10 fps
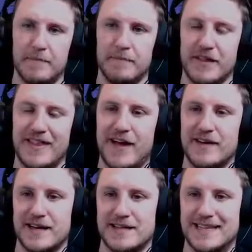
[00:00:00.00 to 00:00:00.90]
But
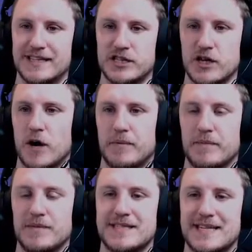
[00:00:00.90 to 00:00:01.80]
there it is at the top.
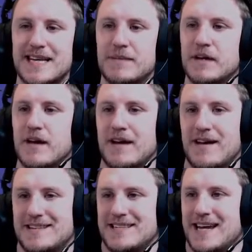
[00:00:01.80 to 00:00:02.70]
Simon
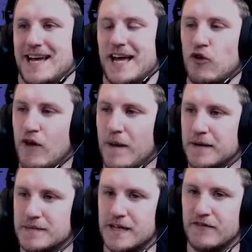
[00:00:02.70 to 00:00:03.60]
Castanet
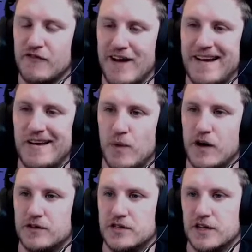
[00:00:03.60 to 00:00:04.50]
grabbing himself a very
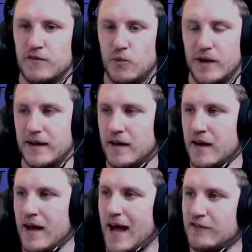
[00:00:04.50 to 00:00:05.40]
well-deserved win
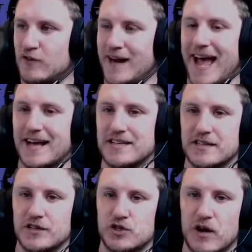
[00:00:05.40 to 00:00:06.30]
after an
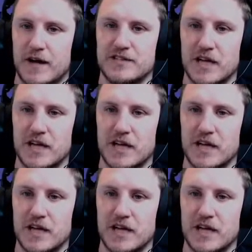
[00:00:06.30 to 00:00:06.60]
excellent drive.